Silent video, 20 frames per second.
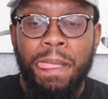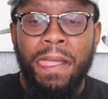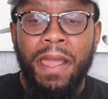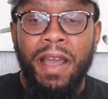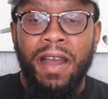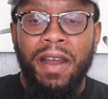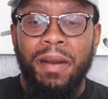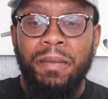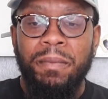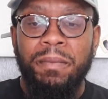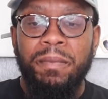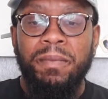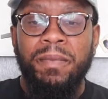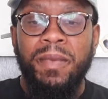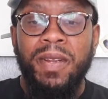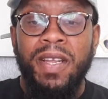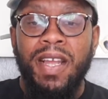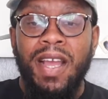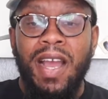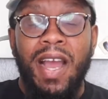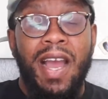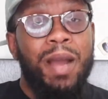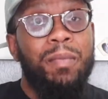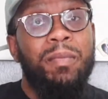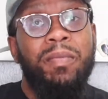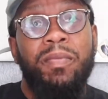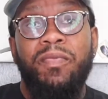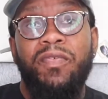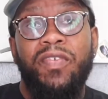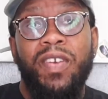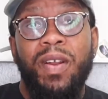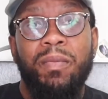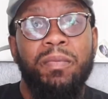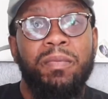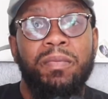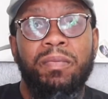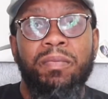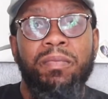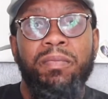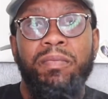I'm
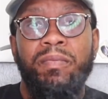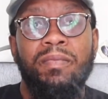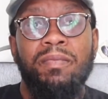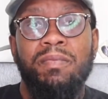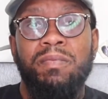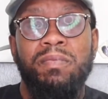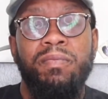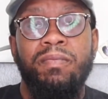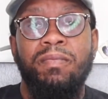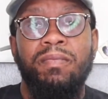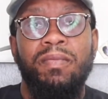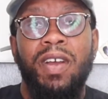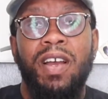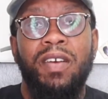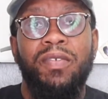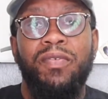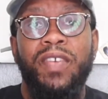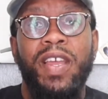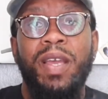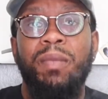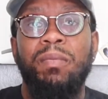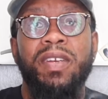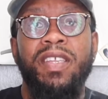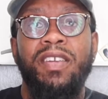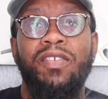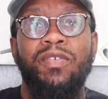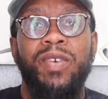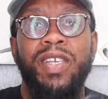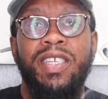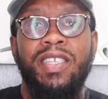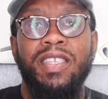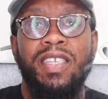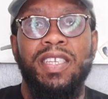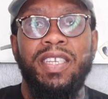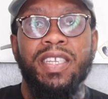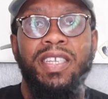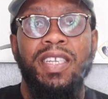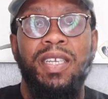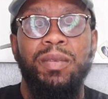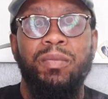from a family of West
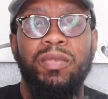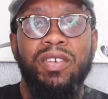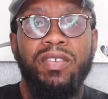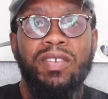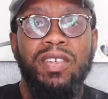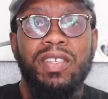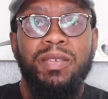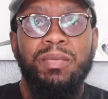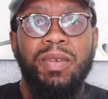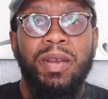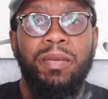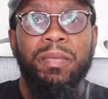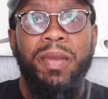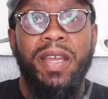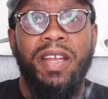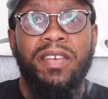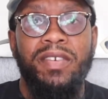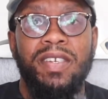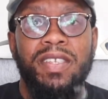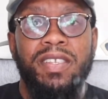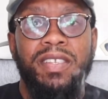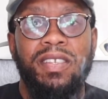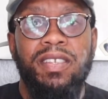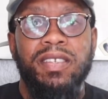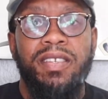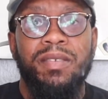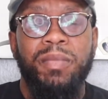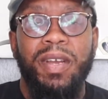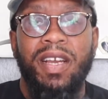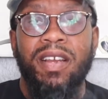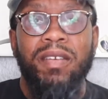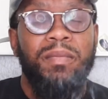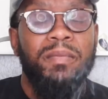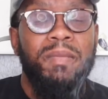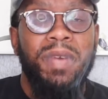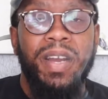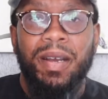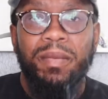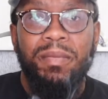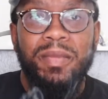Indian immigrants. My parents, my
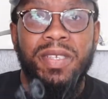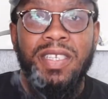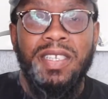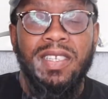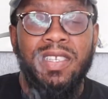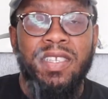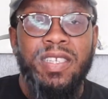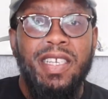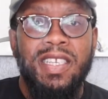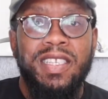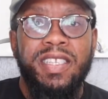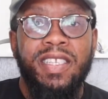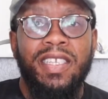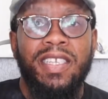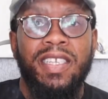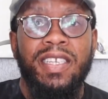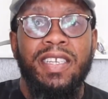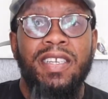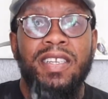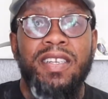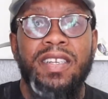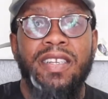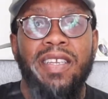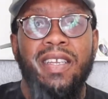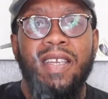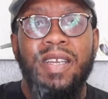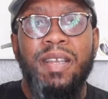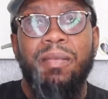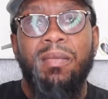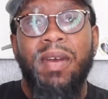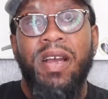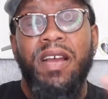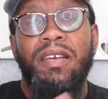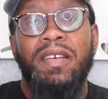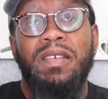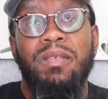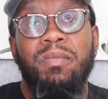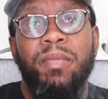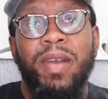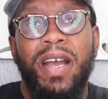mom is Antiguan,
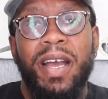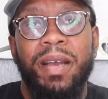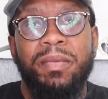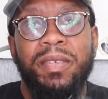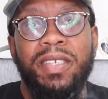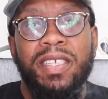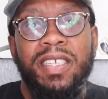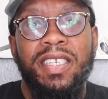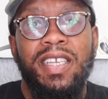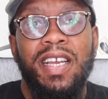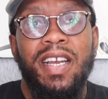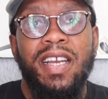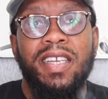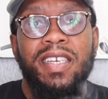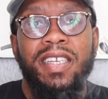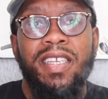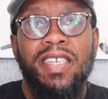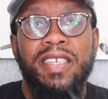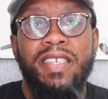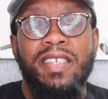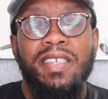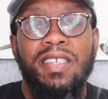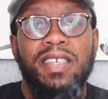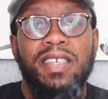my pops is Guyanese.